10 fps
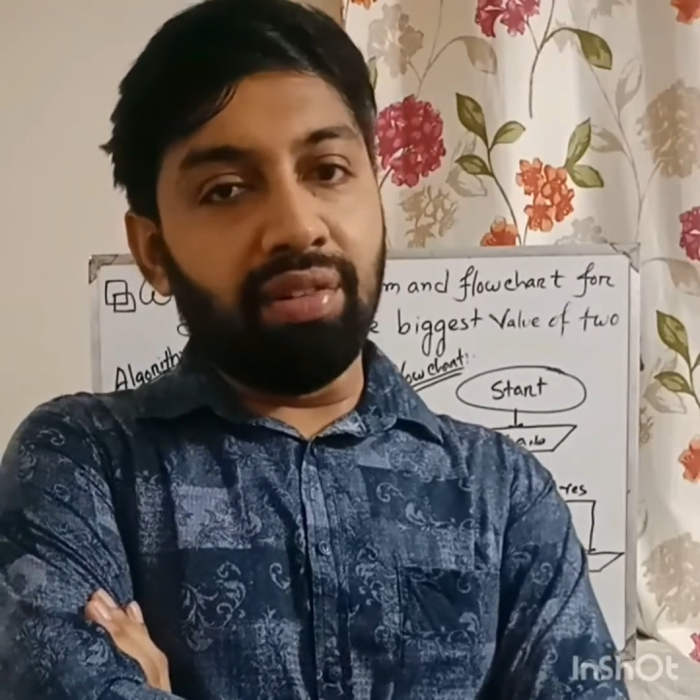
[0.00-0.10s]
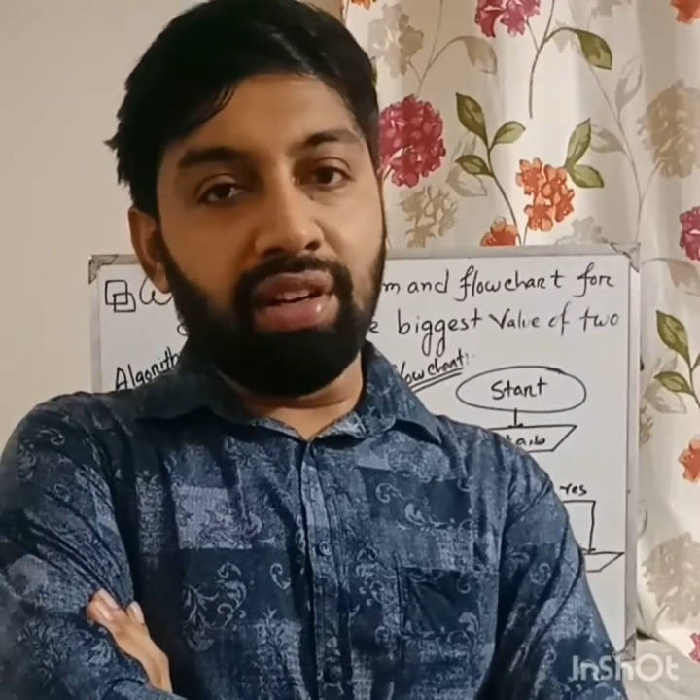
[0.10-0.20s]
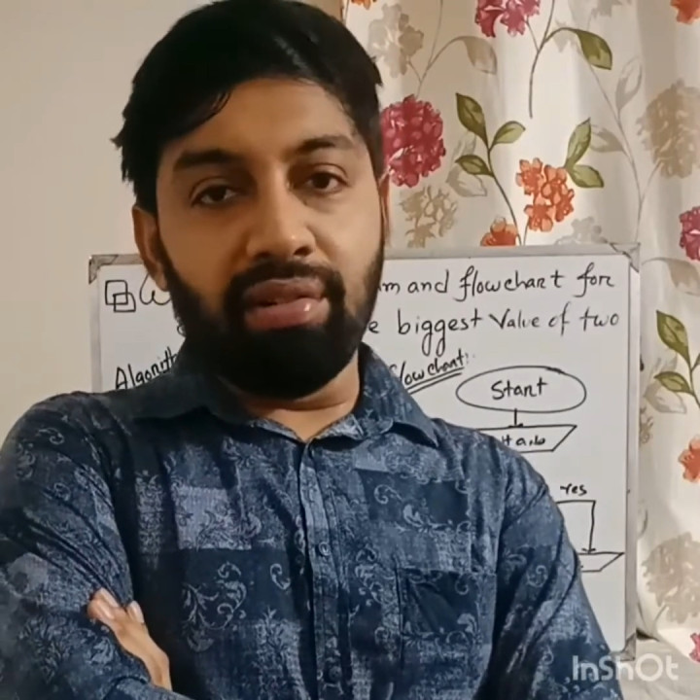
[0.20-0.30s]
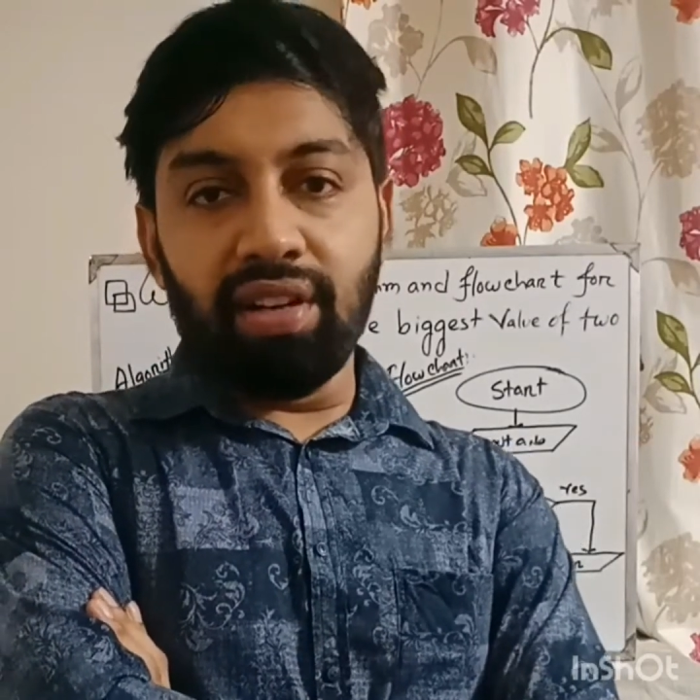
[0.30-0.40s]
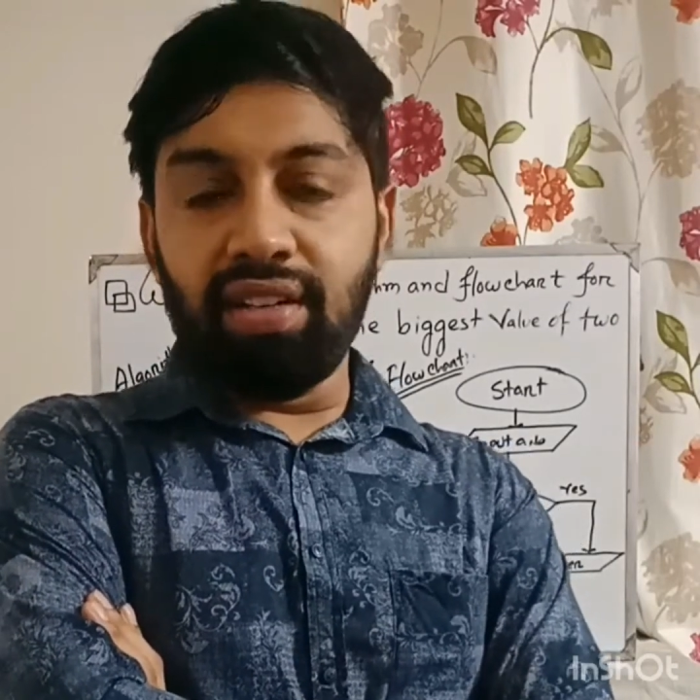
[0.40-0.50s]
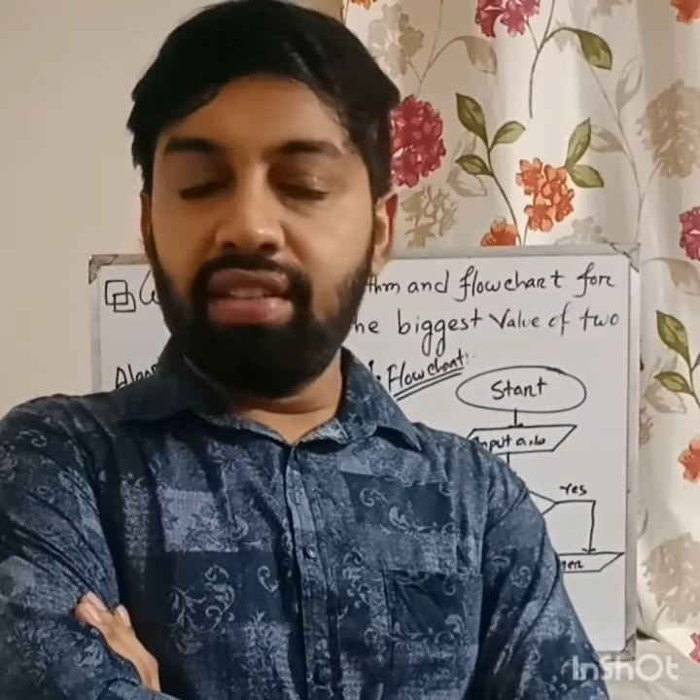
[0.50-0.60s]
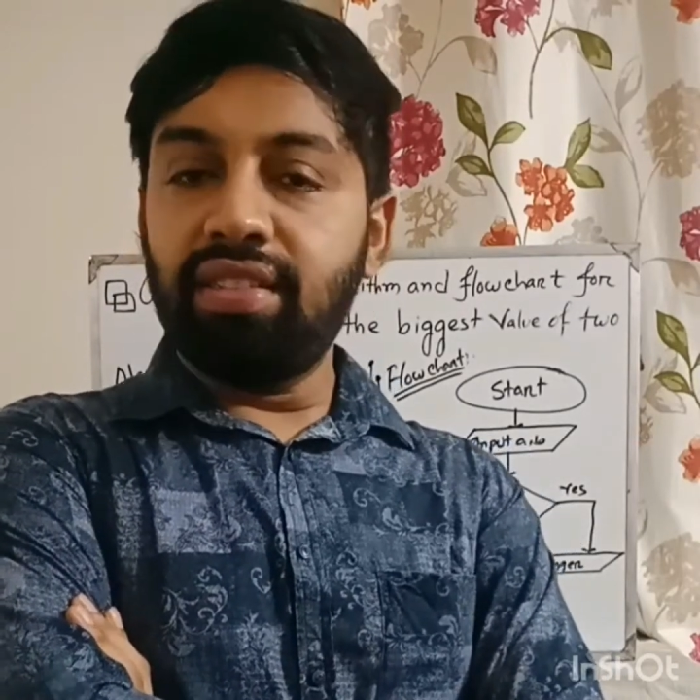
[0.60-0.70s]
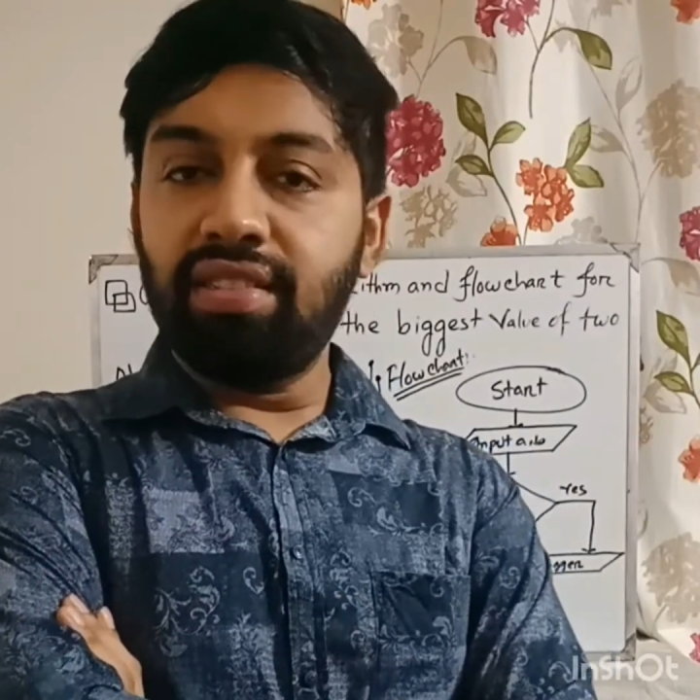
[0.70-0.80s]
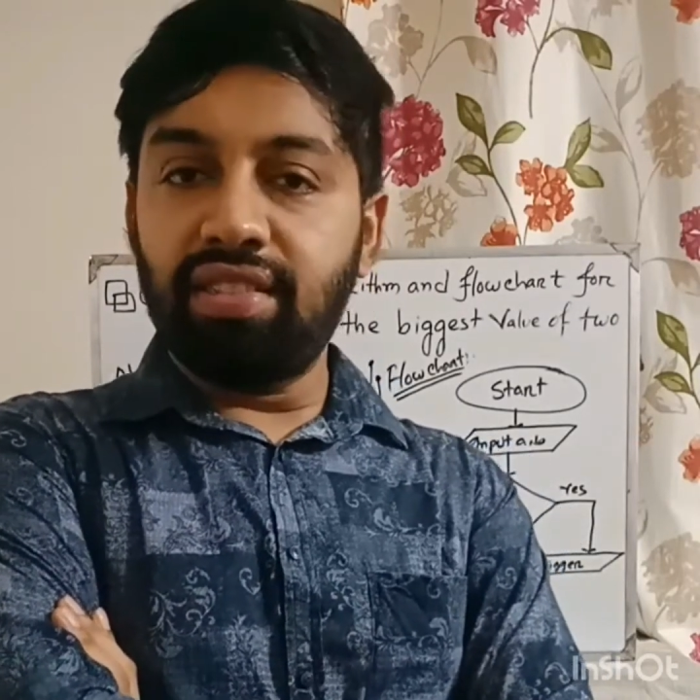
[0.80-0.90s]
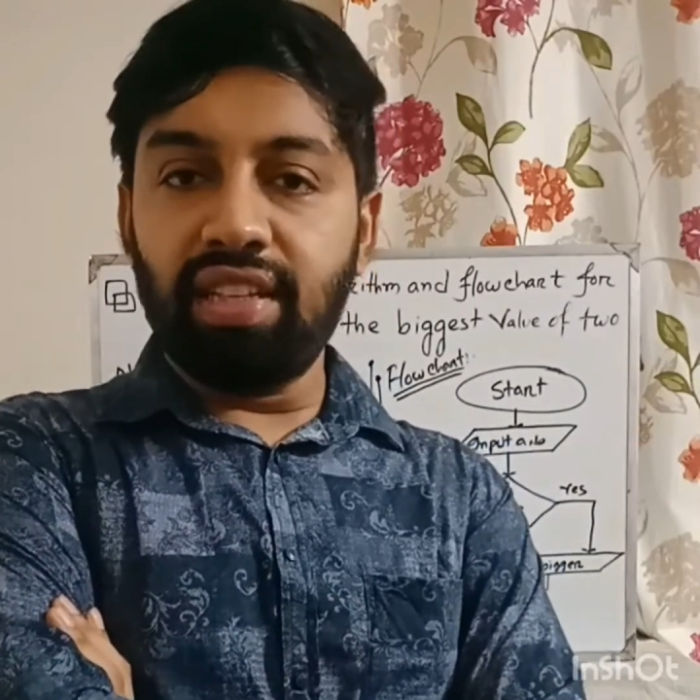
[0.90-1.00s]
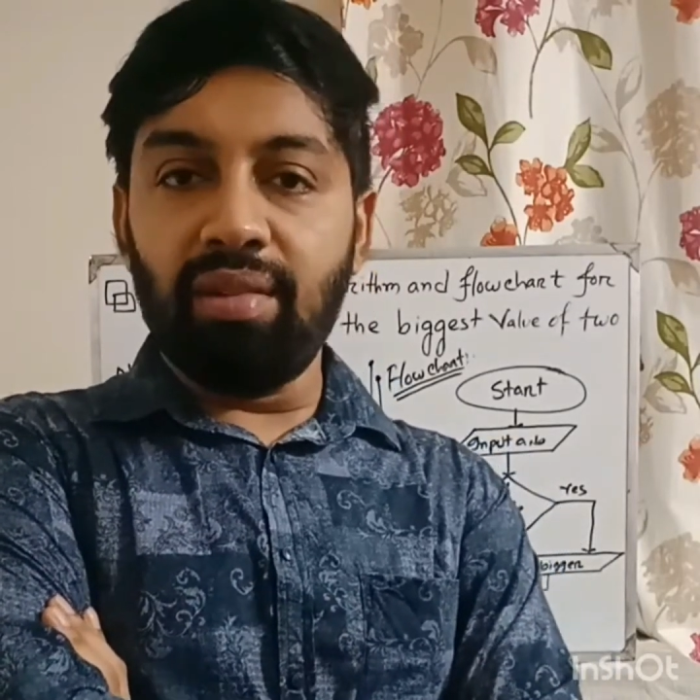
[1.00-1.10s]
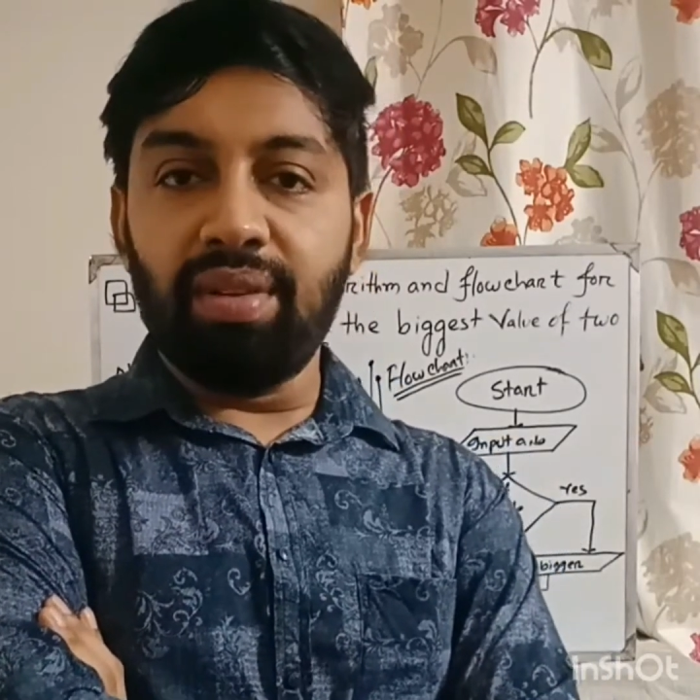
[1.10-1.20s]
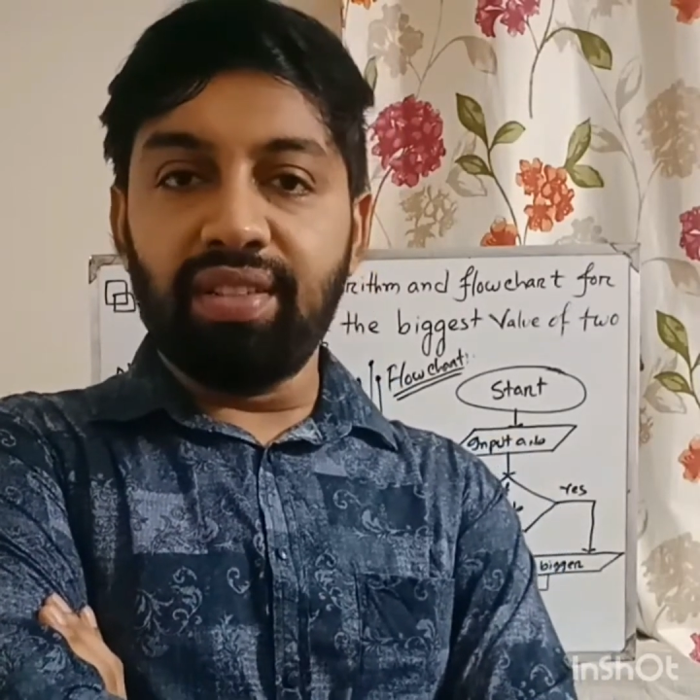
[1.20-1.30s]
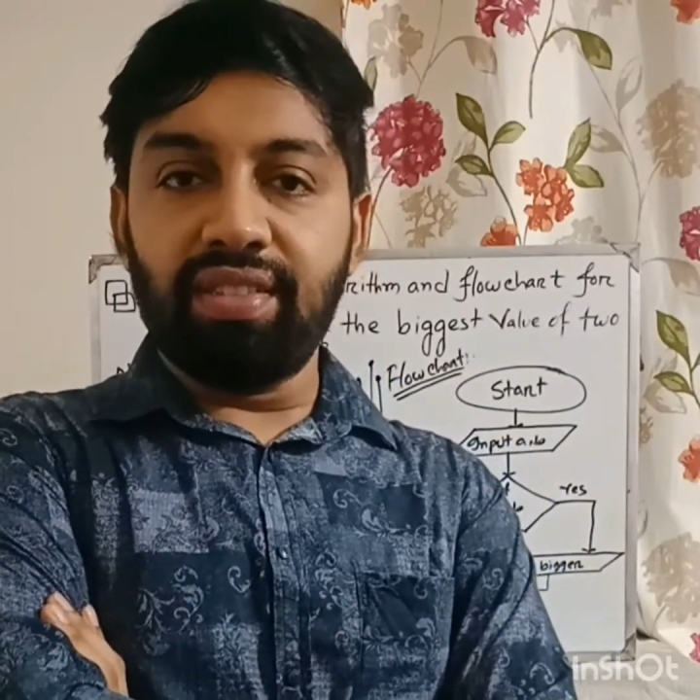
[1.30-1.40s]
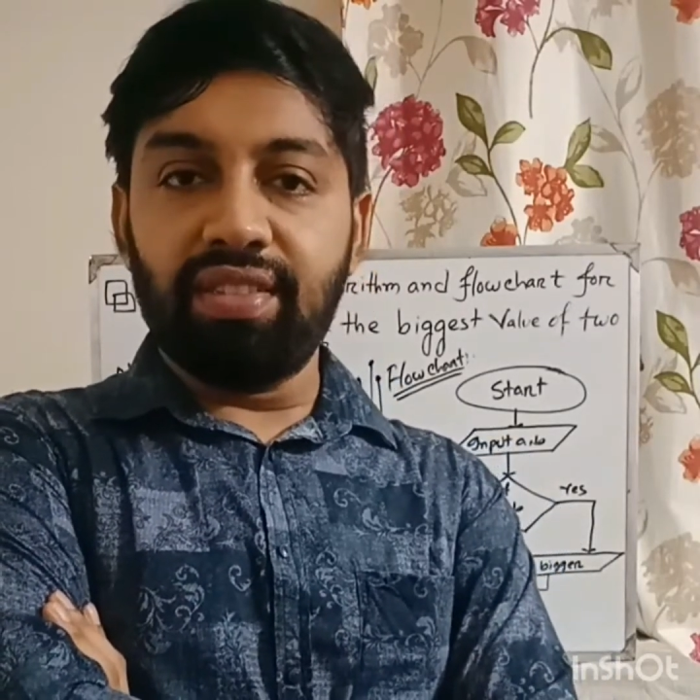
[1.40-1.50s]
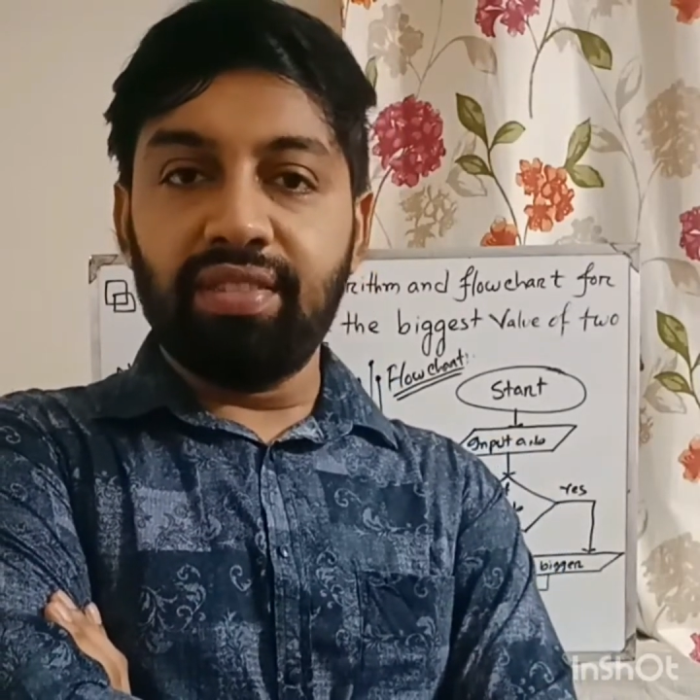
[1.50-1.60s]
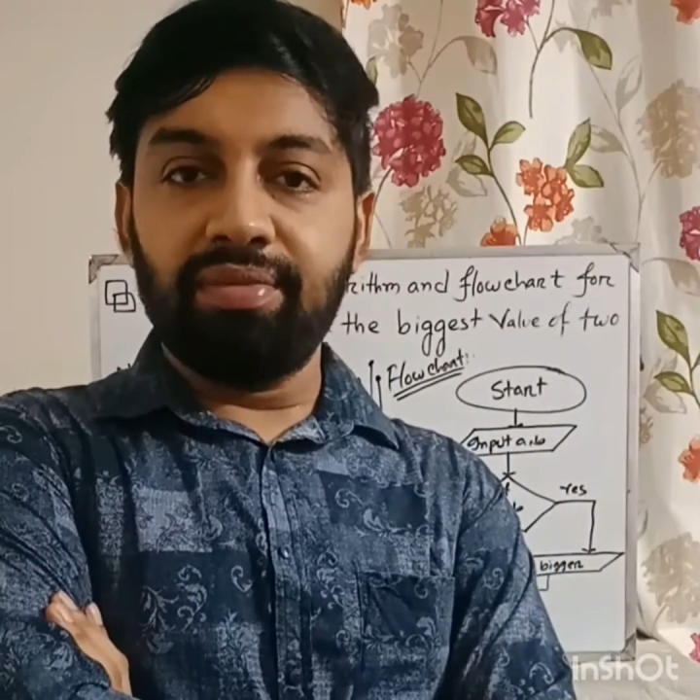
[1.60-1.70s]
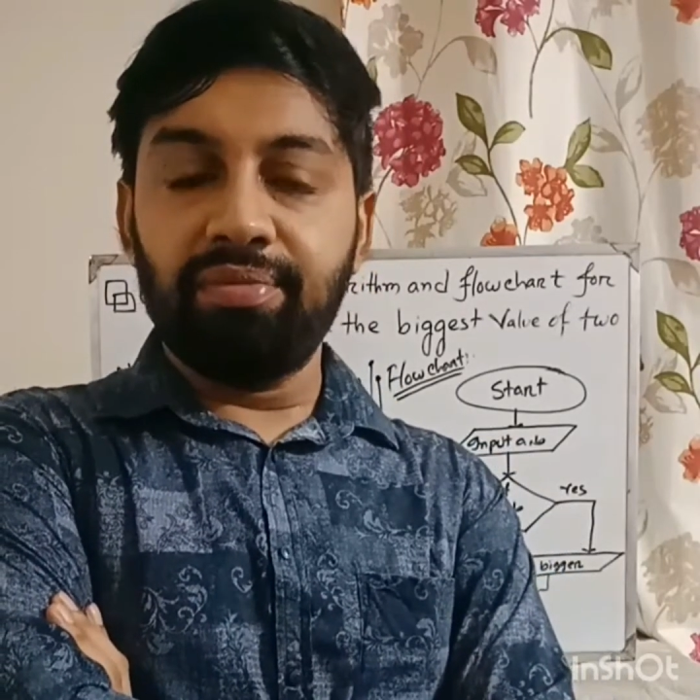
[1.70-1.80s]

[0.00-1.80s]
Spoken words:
regular syllabus.